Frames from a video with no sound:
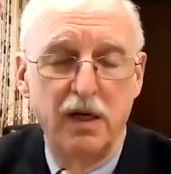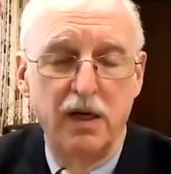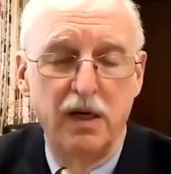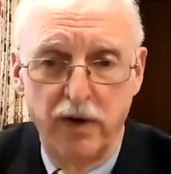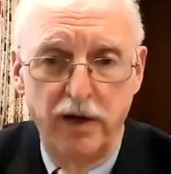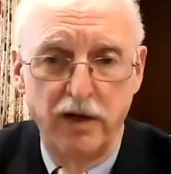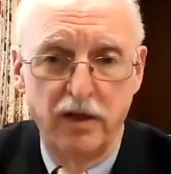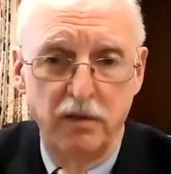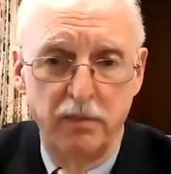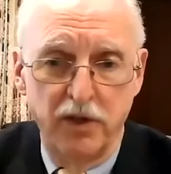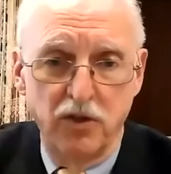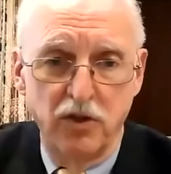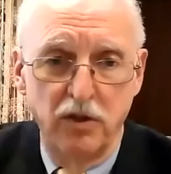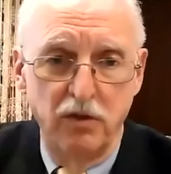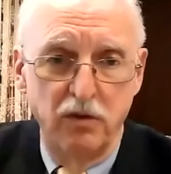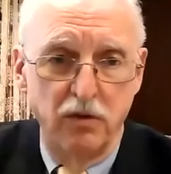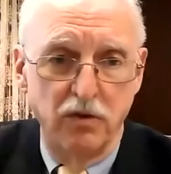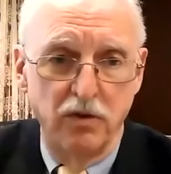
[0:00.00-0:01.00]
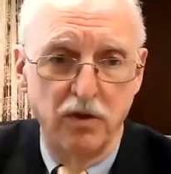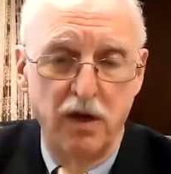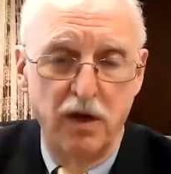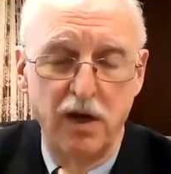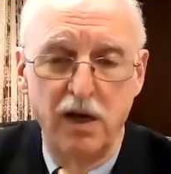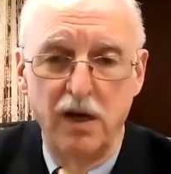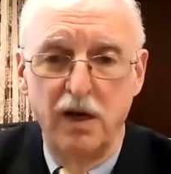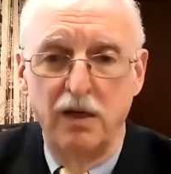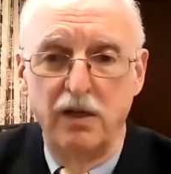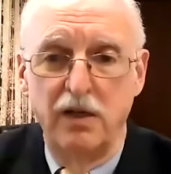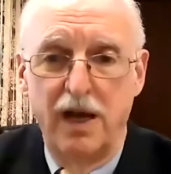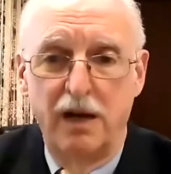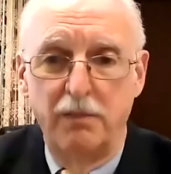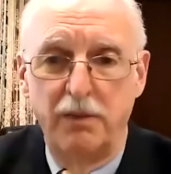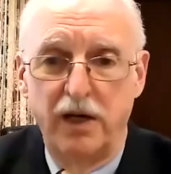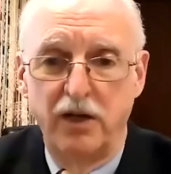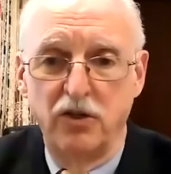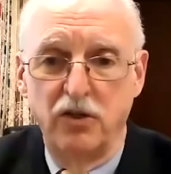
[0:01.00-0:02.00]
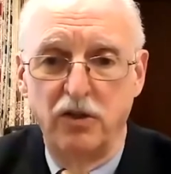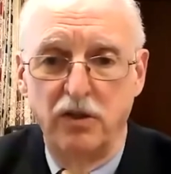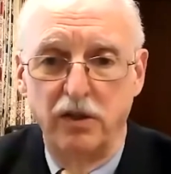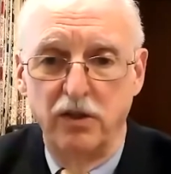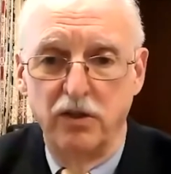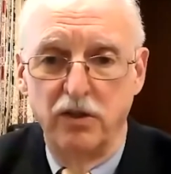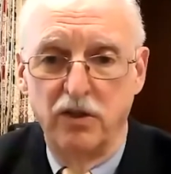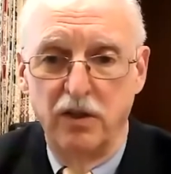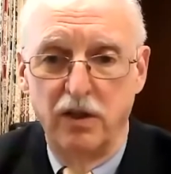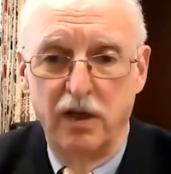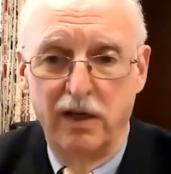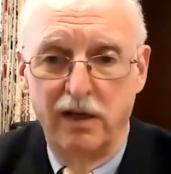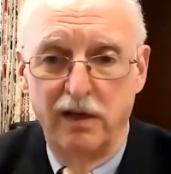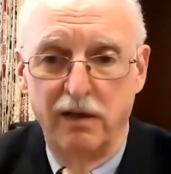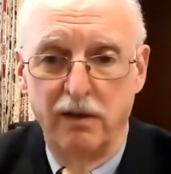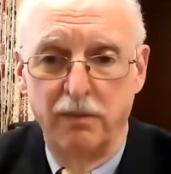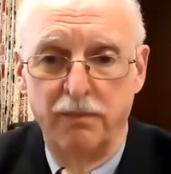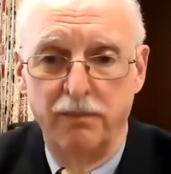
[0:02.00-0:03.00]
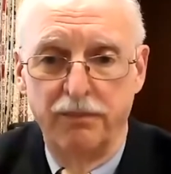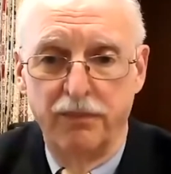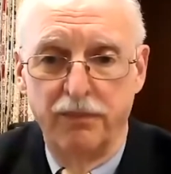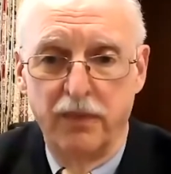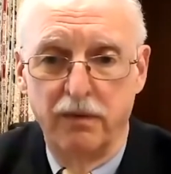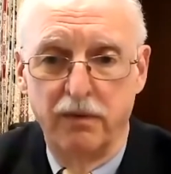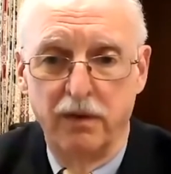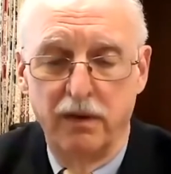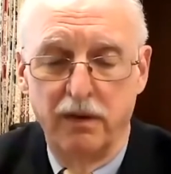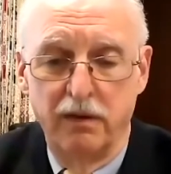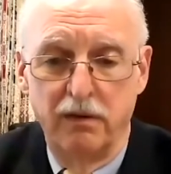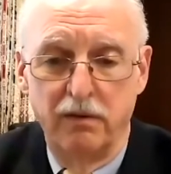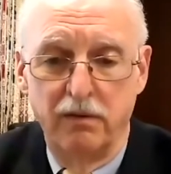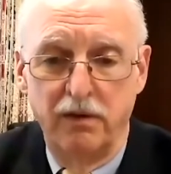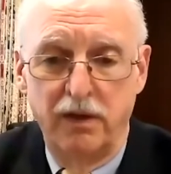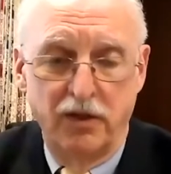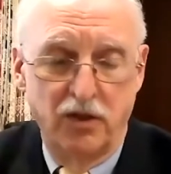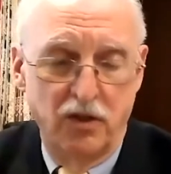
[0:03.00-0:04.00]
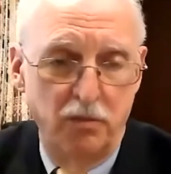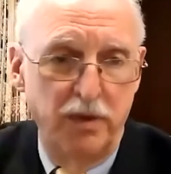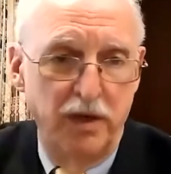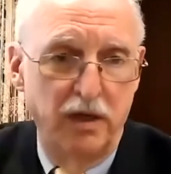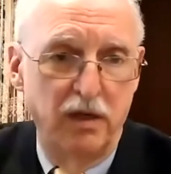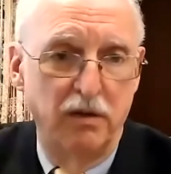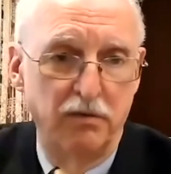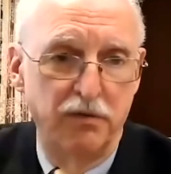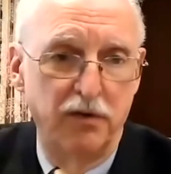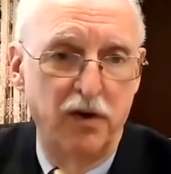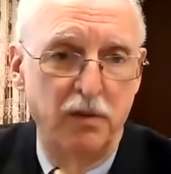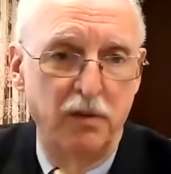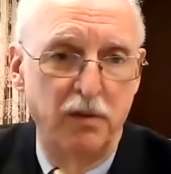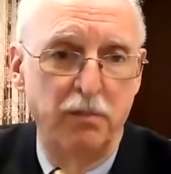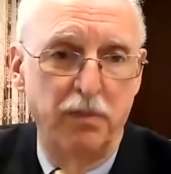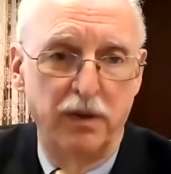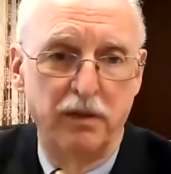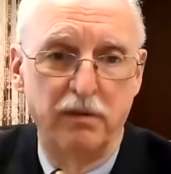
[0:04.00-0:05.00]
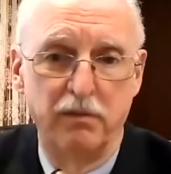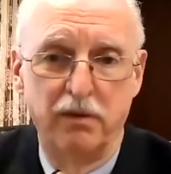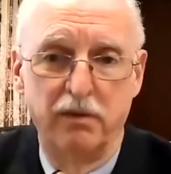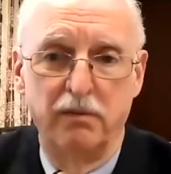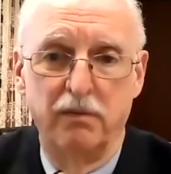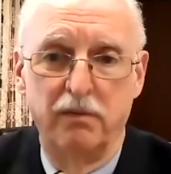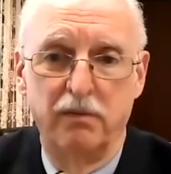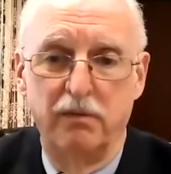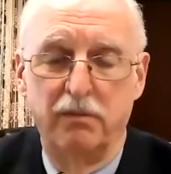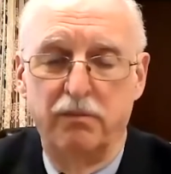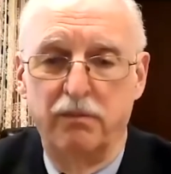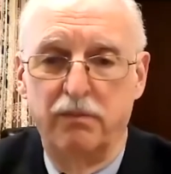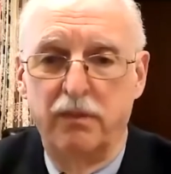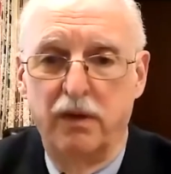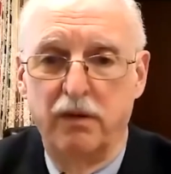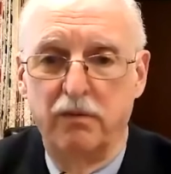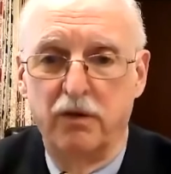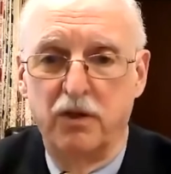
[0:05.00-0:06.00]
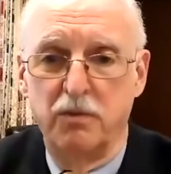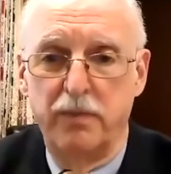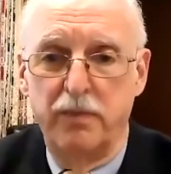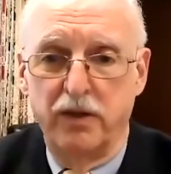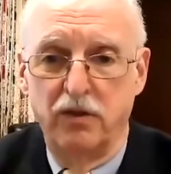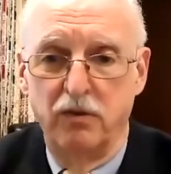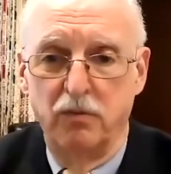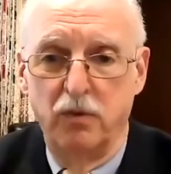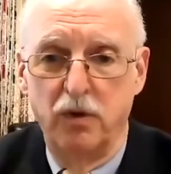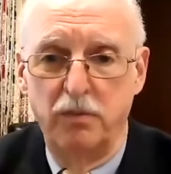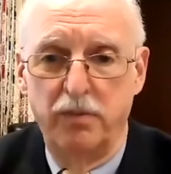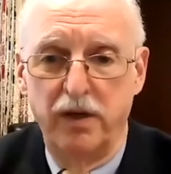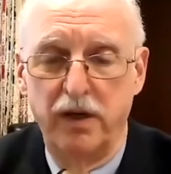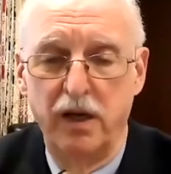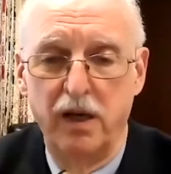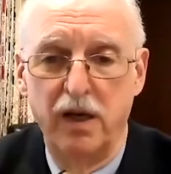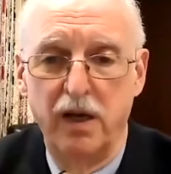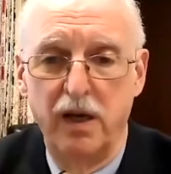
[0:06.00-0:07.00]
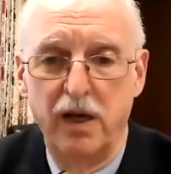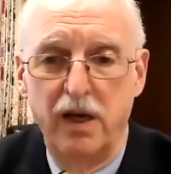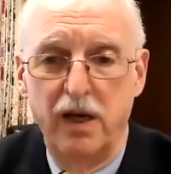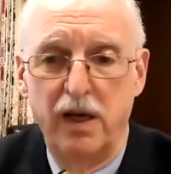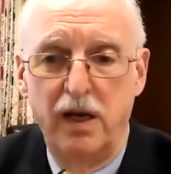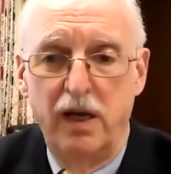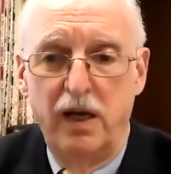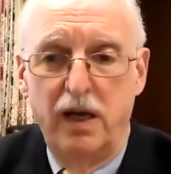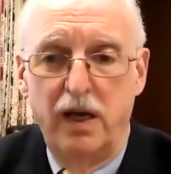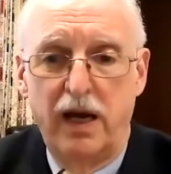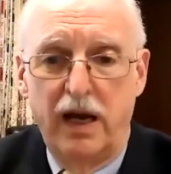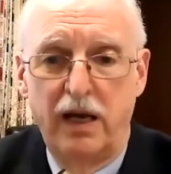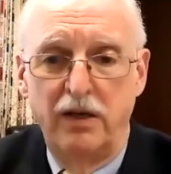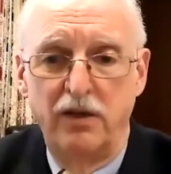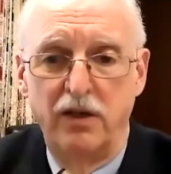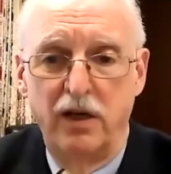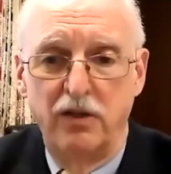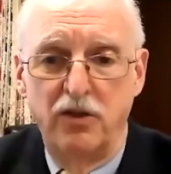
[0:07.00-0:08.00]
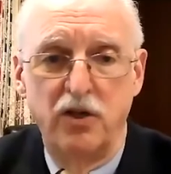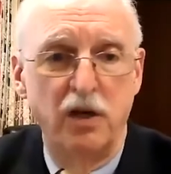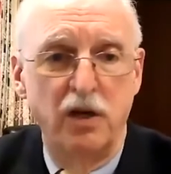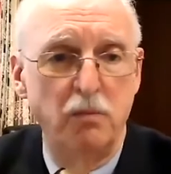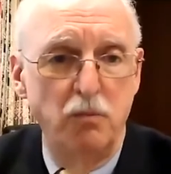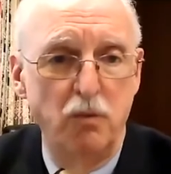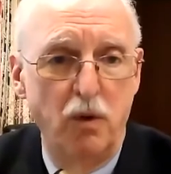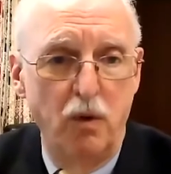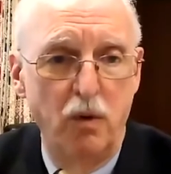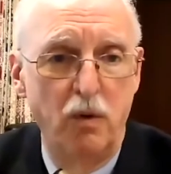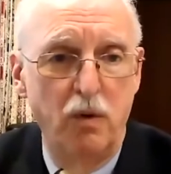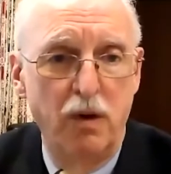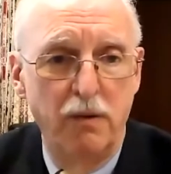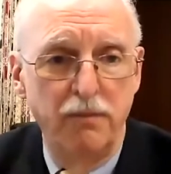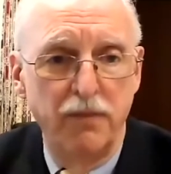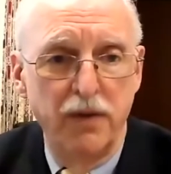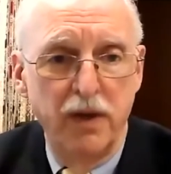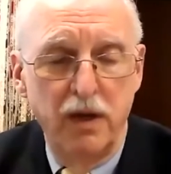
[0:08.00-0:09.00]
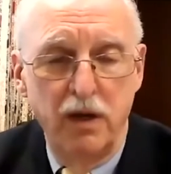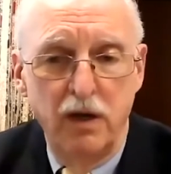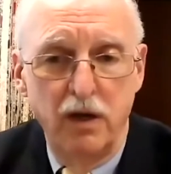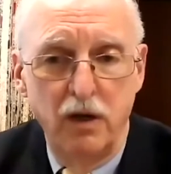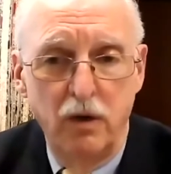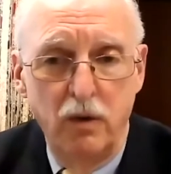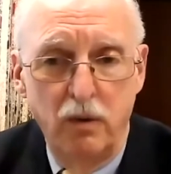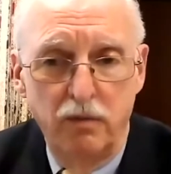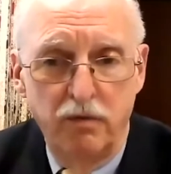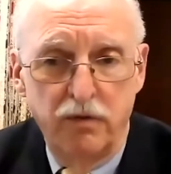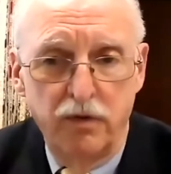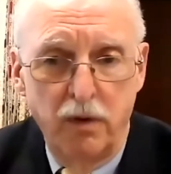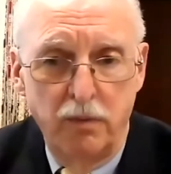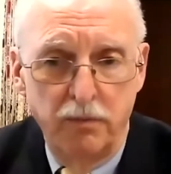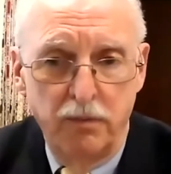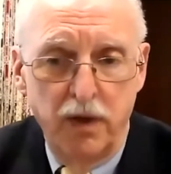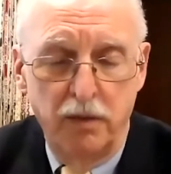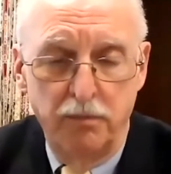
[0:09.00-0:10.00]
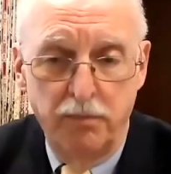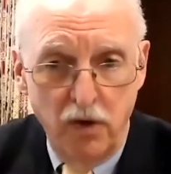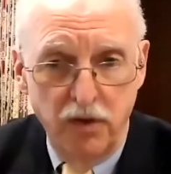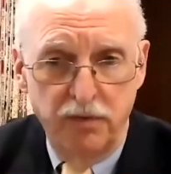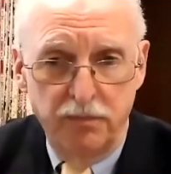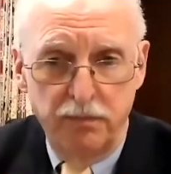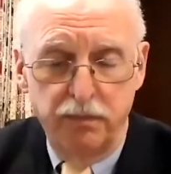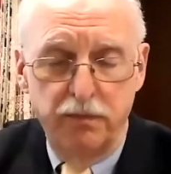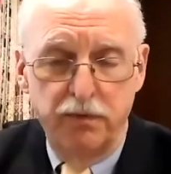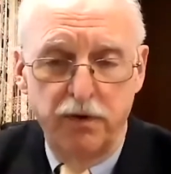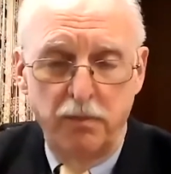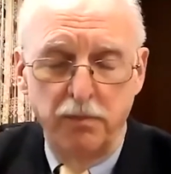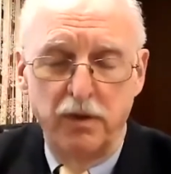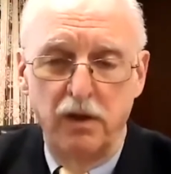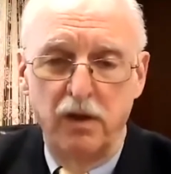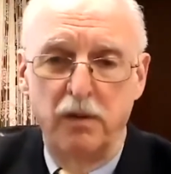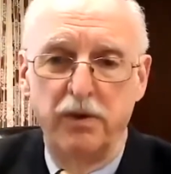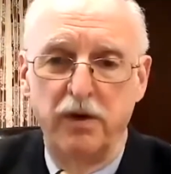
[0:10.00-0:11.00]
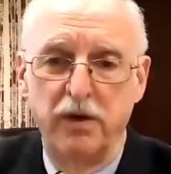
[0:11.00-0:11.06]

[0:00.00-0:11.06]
Trade Commission, whose nomination is yet to be confirmed, but I expect it would be. And Tim Wu, who both from Columbia